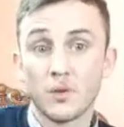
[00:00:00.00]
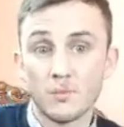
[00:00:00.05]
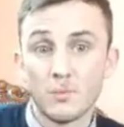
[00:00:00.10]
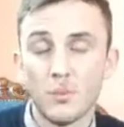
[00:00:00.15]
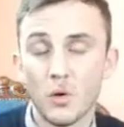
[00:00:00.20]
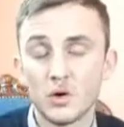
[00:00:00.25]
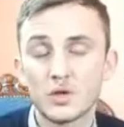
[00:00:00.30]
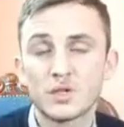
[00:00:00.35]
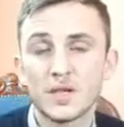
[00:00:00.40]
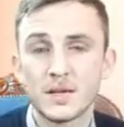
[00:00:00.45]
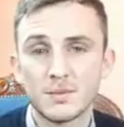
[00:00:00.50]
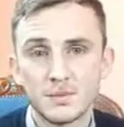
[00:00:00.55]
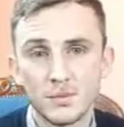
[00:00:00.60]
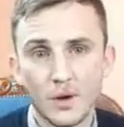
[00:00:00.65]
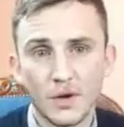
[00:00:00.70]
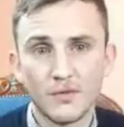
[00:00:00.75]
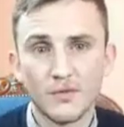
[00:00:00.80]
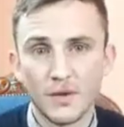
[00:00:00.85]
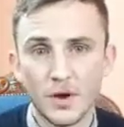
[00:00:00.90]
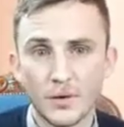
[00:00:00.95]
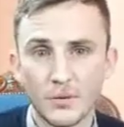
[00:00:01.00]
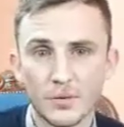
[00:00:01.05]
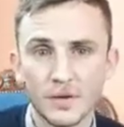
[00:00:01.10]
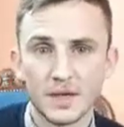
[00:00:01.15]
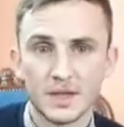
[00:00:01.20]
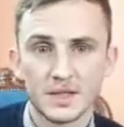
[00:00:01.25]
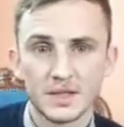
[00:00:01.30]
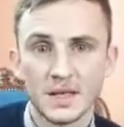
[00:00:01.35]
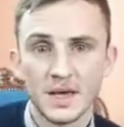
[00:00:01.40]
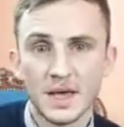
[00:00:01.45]
most times what I've found
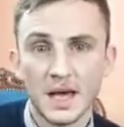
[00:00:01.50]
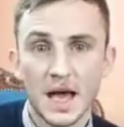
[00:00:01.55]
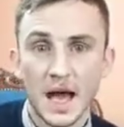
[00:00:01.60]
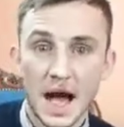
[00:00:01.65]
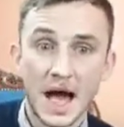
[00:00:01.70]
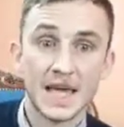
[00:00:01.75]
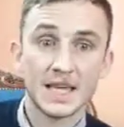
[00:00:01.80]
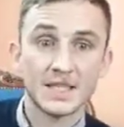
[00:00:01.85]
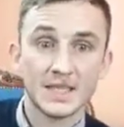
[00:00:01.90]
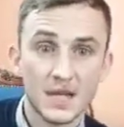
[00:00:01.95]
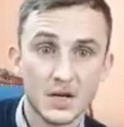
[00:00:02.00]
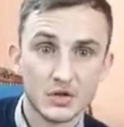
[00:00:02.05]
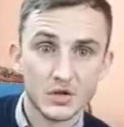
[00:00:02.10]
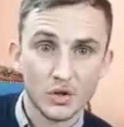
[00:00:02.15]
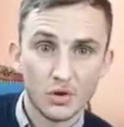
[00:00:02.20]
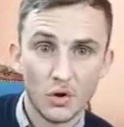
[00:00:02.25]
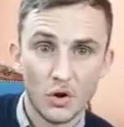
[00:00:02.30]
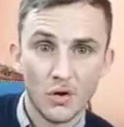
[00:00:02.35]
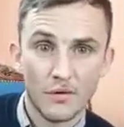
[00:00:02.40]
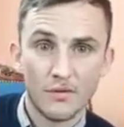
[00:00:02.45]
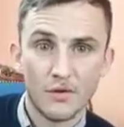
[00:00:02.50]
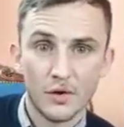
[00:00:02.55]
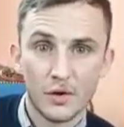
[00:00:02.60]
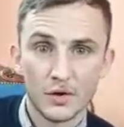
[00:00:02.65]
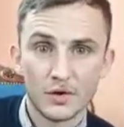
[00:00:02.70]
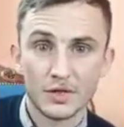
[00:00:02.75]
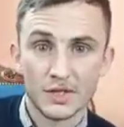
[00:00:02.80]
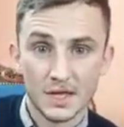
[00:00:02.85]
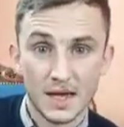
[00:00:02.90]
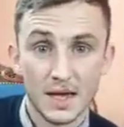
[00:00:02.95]
is I search a lot
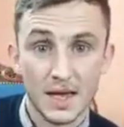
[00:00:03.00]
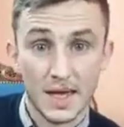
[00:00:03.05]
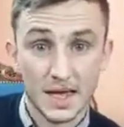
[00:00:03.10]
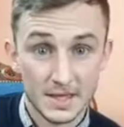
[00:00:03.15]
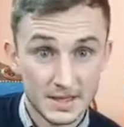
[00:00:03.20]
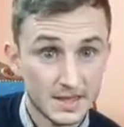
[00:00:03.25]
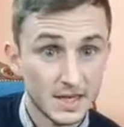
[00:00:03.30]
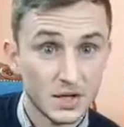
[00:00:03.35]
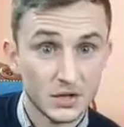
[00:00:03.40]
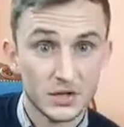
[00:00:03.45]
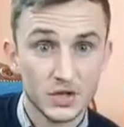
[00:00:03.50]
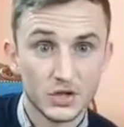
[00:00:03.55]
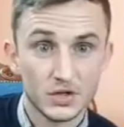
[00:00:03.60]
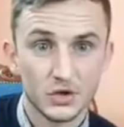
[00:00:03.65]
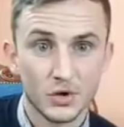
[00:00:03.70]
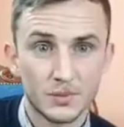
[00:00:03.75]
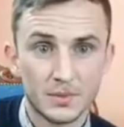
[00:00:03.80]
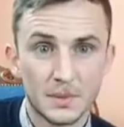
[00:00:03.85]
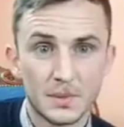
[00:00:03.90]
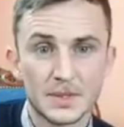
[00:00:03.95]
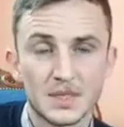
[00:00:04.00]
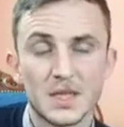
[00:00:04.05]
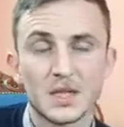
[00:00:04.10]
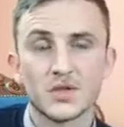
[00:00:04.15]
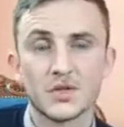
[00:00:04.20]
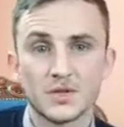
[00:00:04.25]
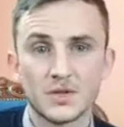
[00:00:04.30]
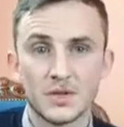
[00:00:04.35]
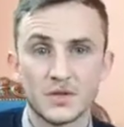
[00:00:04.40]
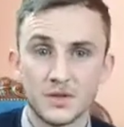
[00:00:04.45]
for search engine
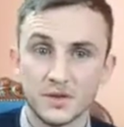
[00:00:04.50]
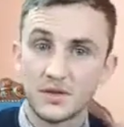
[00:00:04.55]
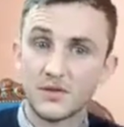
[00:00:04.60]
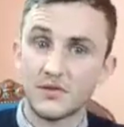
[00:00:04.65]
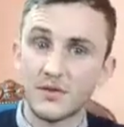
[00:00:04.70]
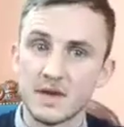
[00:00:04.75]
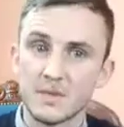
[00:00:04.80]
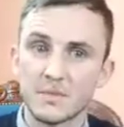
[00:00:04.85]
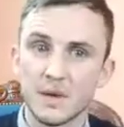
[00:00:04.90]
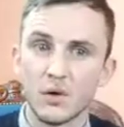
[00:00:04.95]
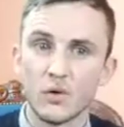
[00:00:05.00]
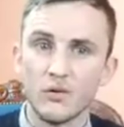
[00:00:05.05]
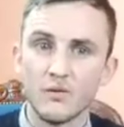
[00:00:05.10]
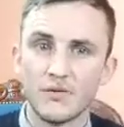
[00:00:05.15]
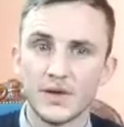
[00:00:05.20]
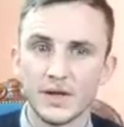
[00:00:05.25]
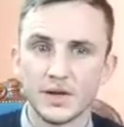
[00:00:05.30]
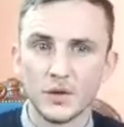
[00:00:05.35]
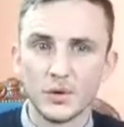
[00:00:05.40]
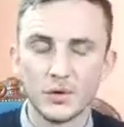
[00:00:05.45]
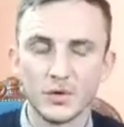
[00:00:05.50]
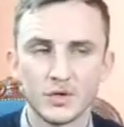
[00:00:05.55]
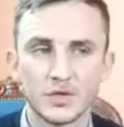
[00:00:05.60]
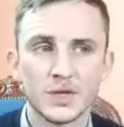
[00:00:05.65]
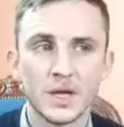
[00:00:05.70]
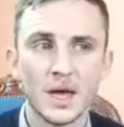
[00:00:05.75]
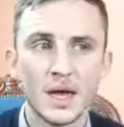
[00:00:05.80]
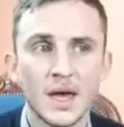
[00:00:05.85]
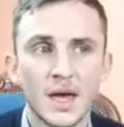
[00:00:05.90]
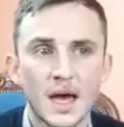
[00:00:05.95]
optimization to find my own
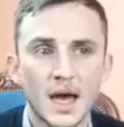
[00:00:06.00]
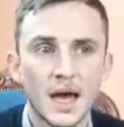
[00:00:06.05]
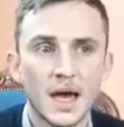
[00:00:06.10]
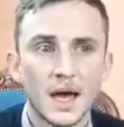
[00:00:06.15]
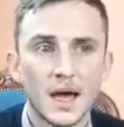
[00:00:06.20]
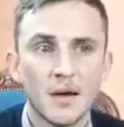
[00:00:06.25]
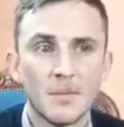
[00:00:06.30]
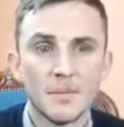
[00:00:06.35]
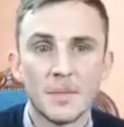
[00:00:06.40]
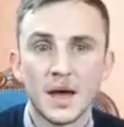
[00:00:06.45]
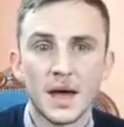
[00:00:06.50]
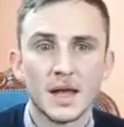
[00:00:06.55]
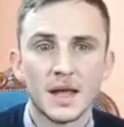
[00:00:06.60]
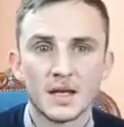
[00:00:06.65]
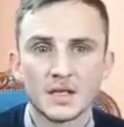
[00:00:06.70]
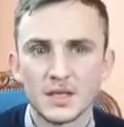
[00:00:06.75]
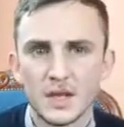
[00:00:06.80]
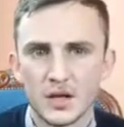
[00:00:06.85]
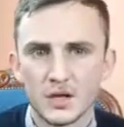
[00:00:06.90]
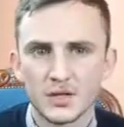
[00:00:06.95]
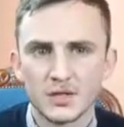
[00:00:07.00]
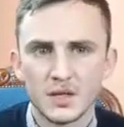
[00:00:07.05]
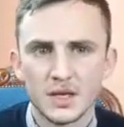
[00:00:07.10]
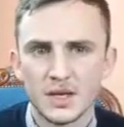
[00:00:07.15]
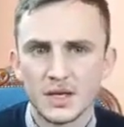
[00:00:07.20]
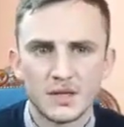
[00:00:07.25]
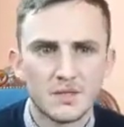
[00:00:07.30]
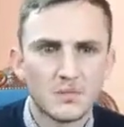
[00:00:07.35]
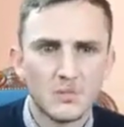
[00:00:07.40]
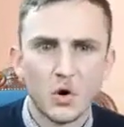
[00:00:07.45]
videos, and I search
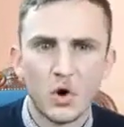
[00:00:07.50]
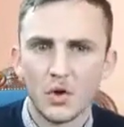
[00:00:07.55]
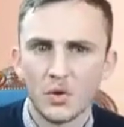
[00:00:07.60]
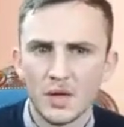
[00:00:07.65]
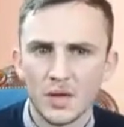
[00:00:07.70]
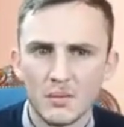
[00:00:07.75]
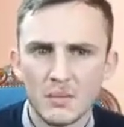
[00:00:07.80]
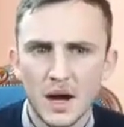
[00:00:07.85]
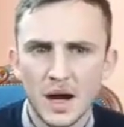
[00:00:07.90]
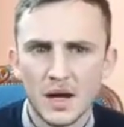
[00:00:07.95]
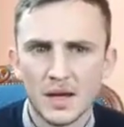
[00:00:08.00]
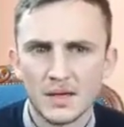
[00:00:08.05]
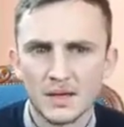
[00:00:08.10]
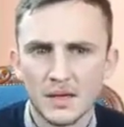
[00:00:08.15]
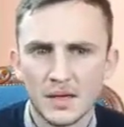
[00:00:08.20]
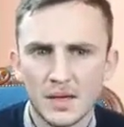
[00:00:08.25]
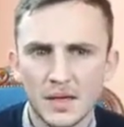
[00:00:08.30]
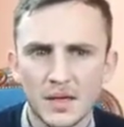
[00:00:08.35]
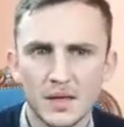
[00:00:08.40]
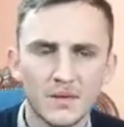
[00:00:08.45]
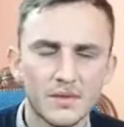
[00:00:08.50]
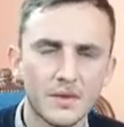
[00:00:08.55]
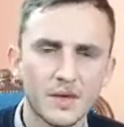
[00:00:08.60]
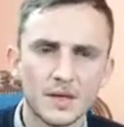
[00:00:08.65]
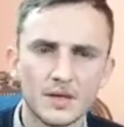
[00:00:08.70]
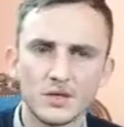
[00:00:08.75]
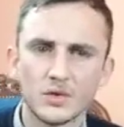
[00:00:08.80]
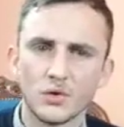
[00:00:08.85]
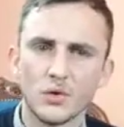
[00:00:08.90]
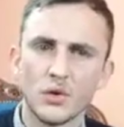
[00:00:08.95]
like online marketing and
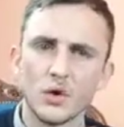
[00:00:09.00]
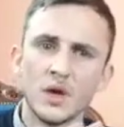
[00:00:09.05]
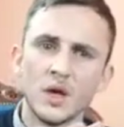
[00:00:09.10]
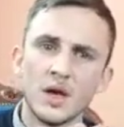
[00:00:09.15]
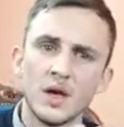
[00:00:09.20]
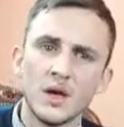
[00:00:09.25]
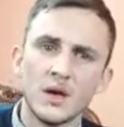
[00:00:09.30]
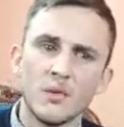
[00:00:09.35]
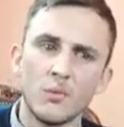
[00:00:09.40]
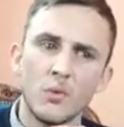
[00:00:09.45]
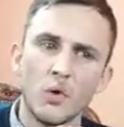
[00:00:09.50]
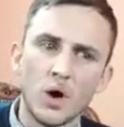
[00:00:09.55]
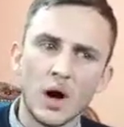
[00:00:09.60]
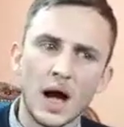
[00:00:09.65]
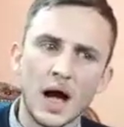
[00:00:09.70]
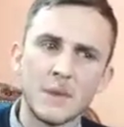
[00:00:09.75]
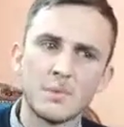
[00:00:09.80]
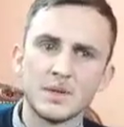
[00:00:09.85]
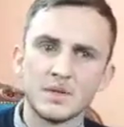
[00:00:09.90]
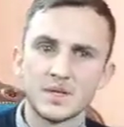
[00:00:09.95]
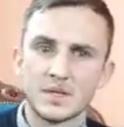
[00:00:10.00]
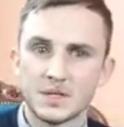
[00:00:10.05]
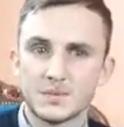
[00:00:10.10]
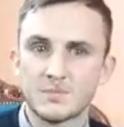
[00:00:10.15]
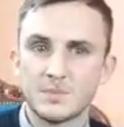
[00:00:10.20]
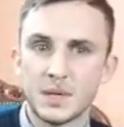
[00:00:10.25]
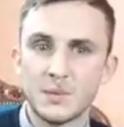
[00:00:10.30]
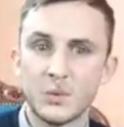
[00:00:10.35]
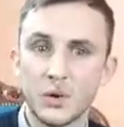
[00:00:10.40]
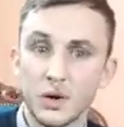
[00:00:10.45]
things. So what happens is
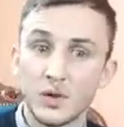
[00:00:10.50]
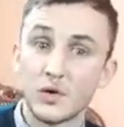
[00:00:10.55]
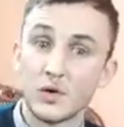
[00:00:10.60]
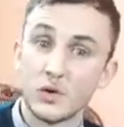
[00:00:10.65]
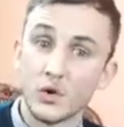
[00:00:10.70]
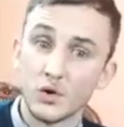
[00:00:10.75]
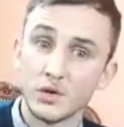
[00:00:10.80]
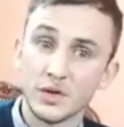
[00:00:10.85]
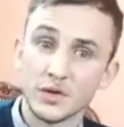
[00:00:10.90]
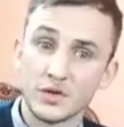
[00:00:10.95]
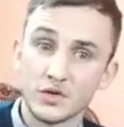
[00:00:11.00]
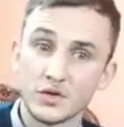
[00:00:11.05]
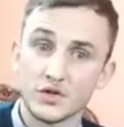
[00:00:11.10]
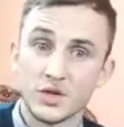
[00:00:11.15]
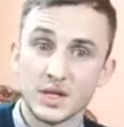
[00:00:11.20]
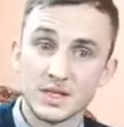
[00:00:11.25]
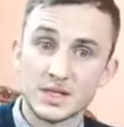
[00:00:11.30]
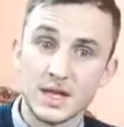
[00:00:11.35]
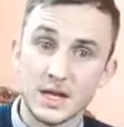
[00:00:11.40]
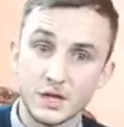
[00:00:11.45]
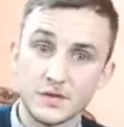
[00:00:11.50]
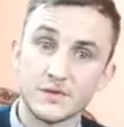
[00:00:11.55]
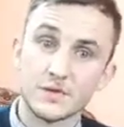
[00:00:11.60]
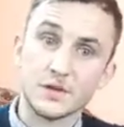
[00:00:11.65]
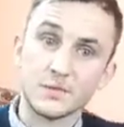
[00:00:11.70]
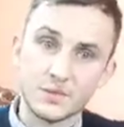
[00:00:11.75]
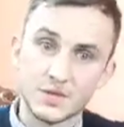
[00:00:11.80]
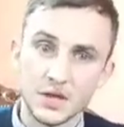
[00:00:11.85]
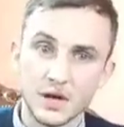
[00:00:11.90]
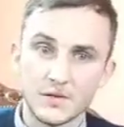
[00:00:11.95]
people in their own industry search for
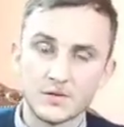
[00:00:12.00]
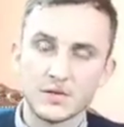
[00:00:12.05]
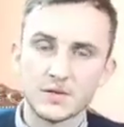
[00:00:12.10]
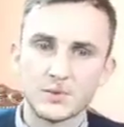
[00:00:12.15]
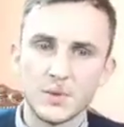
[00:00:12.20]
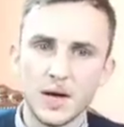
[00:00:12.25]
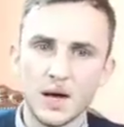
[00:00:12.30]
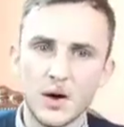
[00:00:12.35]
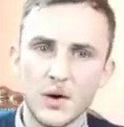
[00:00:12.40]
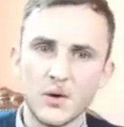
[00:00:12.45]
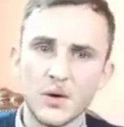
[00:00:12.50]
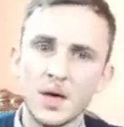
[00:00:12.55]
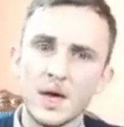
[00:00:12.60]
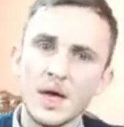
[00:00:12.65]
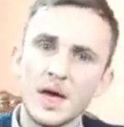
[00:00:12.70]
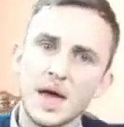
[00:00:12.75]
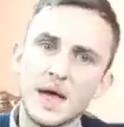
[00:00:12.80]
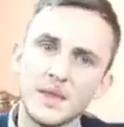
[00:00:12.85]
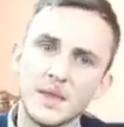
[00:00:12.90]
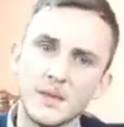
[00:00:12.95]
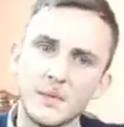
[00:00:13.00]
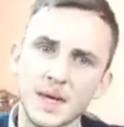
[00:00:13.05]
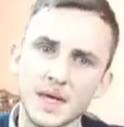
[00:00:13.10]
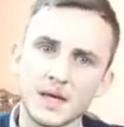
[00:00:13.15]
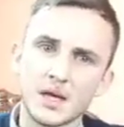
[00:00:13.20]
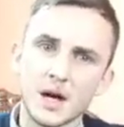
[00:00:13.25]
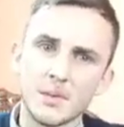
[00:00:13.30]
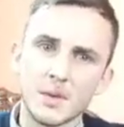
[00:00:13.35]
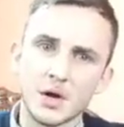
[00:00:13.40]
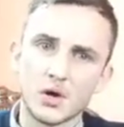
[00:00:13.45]
themselves as well, and they
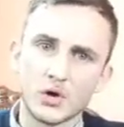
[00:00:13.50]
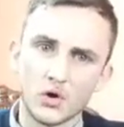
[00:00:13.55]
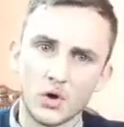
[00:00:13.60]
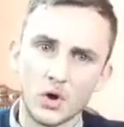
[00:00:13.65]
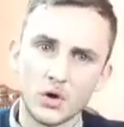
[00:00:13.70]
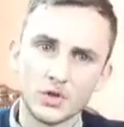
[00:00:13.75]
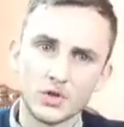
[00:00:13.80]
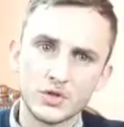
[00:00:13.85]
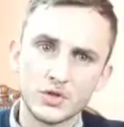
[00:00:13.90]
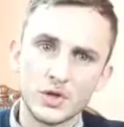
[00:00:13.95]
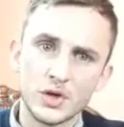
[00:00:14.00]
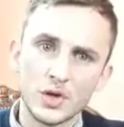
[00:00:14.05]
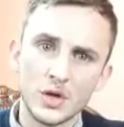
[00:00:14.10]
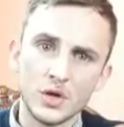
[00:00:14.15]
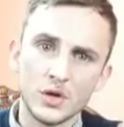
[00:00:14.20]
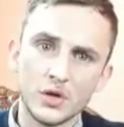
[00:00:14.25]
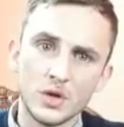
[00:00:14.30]
might come across